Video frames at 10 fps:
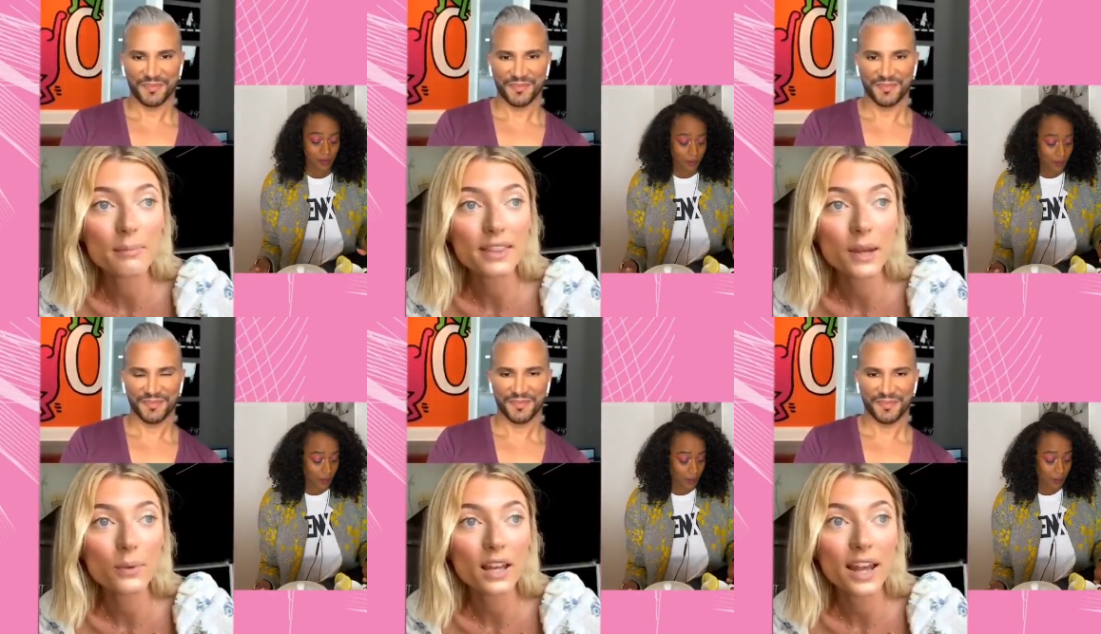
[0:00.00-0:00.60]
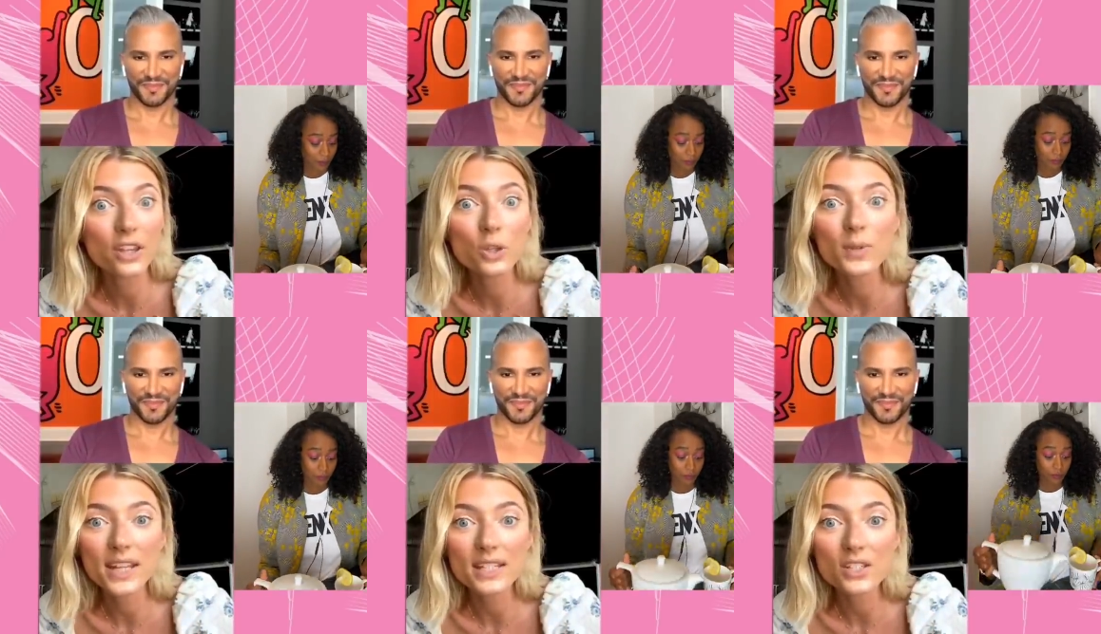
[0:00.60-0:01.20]
Speaker 1: were like, you need to
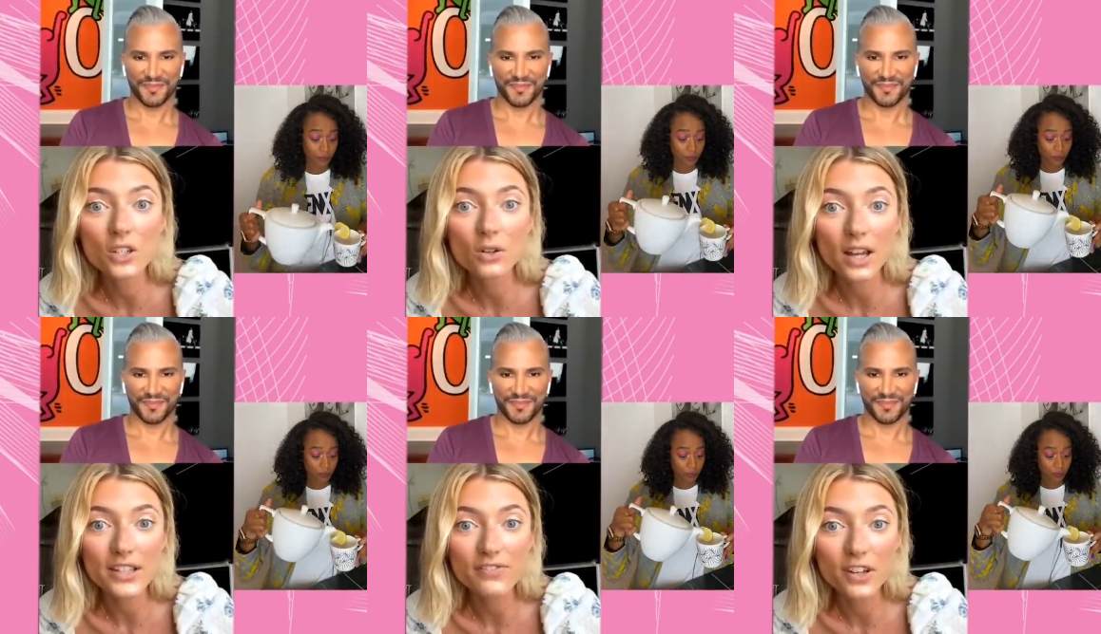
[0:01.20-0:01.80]
do your last photo